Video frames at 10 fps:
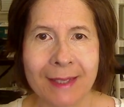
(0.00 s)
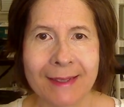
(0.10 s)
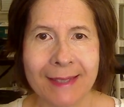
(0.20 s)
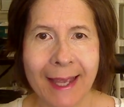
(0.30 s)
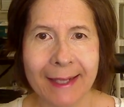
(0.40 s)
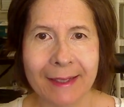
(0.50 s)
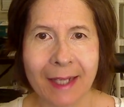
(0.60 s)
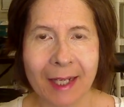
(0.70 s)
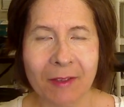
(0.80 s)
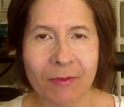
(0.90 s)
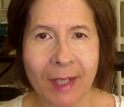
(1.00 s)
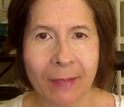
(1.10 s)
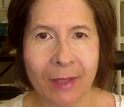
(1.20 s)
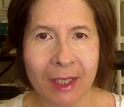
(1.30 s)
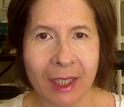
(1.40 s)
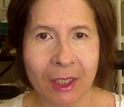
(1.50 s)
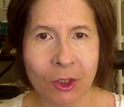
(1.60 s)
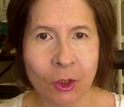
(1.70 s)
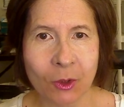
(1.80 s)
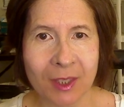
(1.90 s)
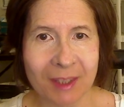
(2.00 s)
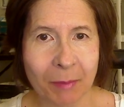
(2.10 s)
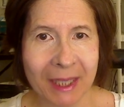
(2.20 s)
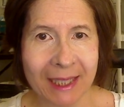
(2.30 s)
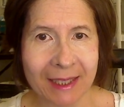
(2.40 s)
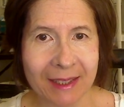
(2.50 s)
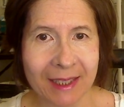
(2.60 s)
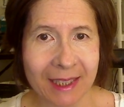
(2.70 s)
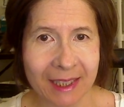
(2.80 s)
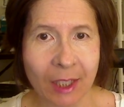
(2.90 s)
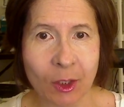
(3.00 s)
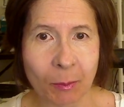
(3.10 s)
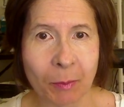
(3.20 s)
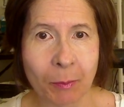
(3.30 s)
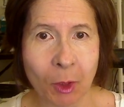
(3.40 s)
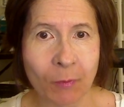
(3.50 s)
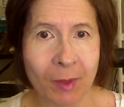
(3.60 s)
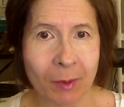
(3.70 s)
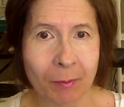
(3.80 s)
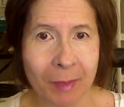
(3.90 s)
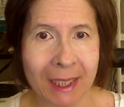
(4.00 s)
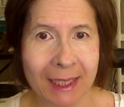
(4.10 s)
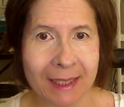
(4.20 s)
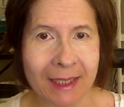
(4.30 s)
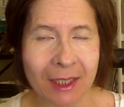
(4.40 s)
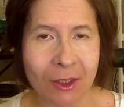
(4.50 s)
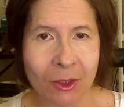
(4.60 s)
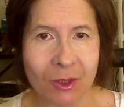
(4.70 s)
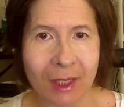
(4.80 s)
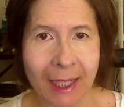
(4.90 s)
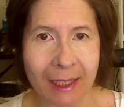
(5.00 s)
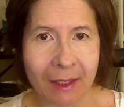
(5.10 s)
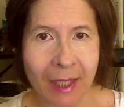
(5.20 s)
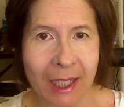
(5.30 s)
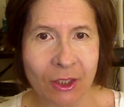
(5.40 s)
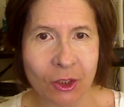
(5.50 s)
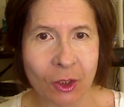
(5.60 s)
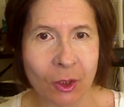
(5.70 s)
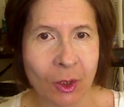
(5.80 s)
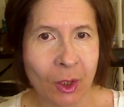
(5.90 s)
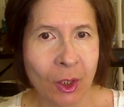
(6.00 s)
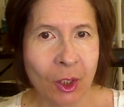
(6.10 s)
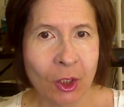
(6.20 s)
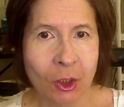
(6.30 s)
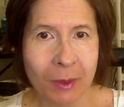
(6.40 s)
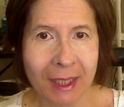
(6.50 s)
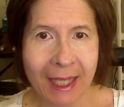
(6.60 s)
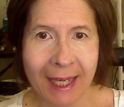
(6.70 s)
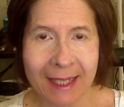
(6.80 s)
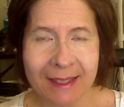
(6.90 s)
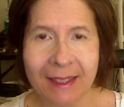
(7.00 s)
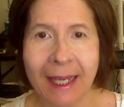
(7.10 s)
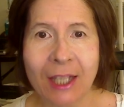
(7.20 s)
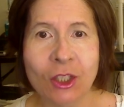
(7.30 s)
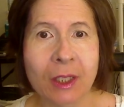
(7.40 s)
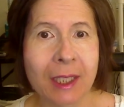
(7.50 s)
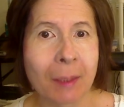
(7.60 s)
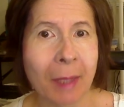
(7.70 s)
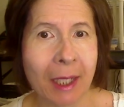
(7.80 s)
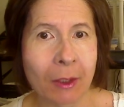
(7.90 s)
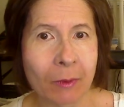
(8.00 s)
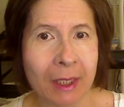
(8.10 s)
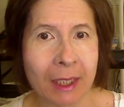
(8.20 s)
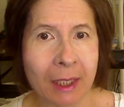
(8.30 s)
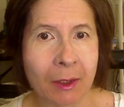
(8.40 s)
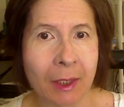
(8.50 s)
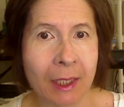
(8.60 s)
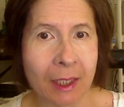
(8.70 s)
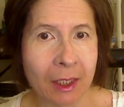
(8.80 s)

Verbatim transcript: Zack Knight found that he could use his penis. He's got the perfect penis. He could use it like a laser to encase Angelina Ballerina in a